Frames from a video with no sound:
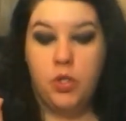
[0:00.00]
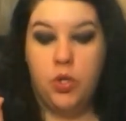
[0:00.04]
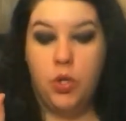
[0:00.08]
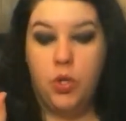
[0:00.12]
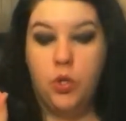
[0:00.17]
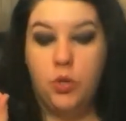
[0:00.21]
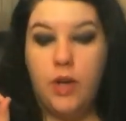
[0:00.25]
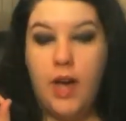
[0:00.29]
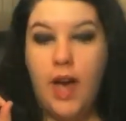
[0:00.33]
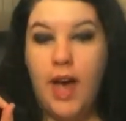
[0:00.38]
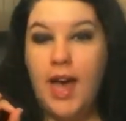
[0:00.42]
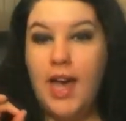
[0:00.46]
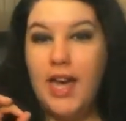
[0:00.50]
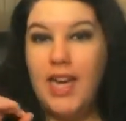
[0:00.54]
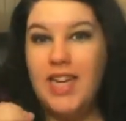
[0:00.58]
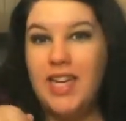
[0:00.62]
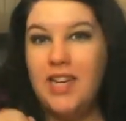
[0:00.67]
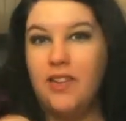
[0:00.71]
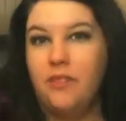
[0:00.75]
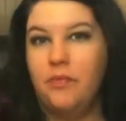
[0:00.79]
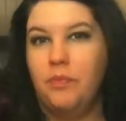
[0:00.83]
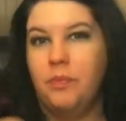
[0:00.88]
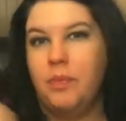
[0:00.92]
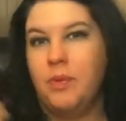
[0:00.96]
to
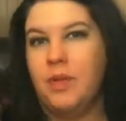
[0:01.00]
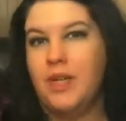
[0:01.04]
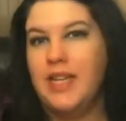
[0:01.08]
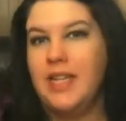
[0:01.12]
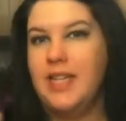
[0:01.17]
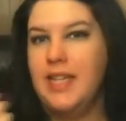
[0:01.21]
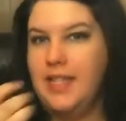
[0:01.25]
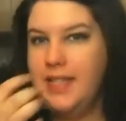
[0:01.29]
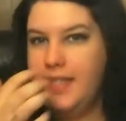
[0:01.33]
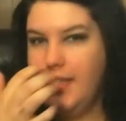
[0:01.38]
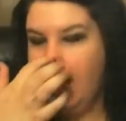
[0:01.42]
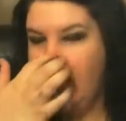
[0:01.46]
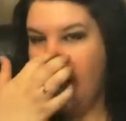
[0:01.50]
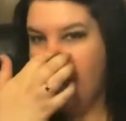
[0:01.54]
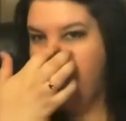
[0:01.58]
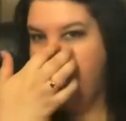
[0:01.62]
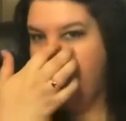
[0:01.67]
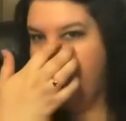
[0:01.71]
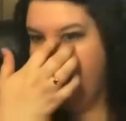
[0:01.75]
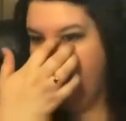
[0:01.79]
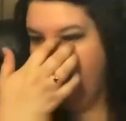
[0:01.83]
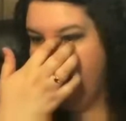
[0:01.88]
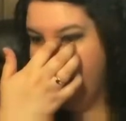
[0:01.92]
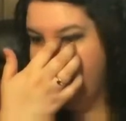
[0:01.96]
kind of bring this up,
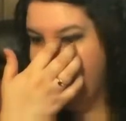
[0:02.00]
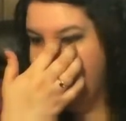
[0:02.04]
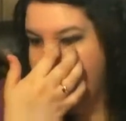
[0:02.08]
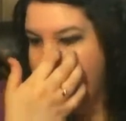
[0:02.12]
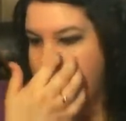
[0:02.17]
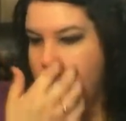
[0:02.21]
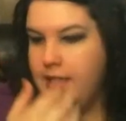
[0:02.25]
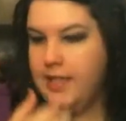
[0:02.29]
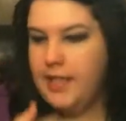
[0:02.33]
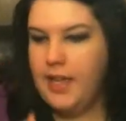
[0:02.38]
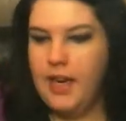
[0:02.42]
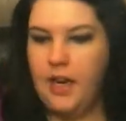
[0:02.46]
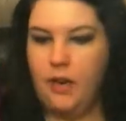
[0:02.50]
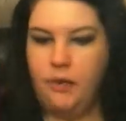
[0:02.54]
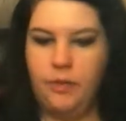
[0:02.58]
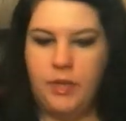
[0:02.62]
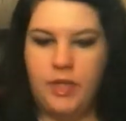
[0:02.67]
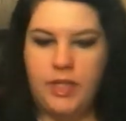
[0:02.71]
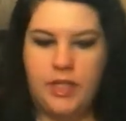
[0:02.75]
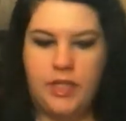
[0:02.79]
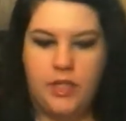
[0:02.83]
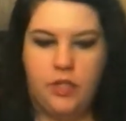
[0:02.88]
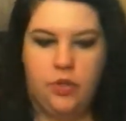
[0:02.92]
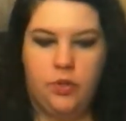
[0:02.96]
I decided that I
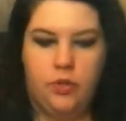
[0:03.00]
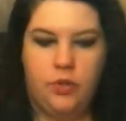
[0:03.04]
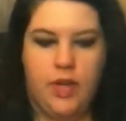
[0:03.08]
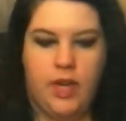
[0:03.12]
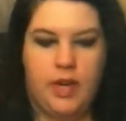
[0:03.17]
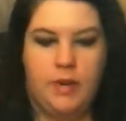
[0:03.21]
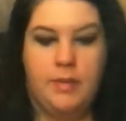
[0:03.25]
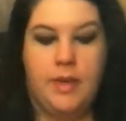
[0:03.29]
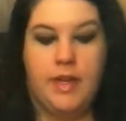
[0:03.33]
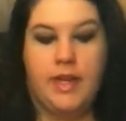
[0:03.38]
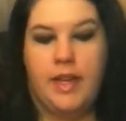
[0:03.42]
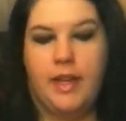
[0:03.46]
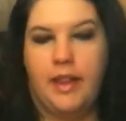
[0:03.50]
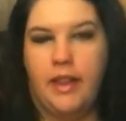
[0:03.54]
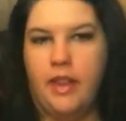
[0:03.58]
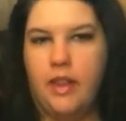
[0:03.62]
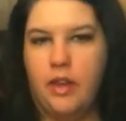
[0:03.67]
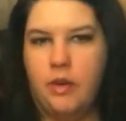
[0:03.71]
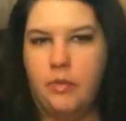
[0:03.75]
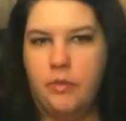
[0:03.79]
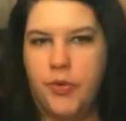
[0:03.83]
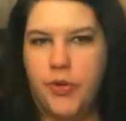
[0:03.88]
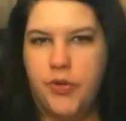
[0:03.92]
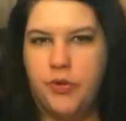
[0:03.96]
wanted to kind of make it a
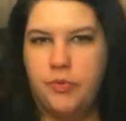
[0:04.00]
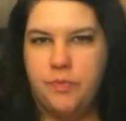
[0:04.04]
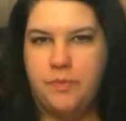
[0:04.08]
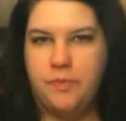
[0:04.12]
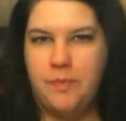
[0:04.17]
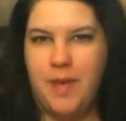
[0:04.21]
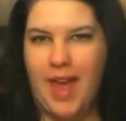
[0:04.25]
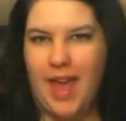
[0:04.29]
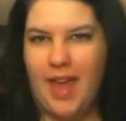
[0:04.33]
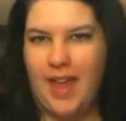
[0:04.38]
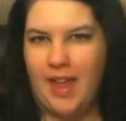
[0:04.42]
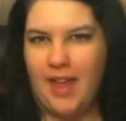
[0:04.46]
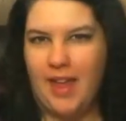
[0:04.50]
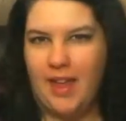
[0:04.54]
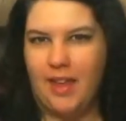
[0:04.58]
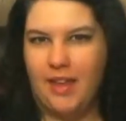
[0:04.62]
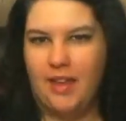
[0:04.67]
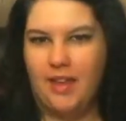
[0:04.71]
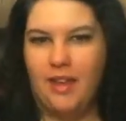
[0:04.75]
little more dramatic.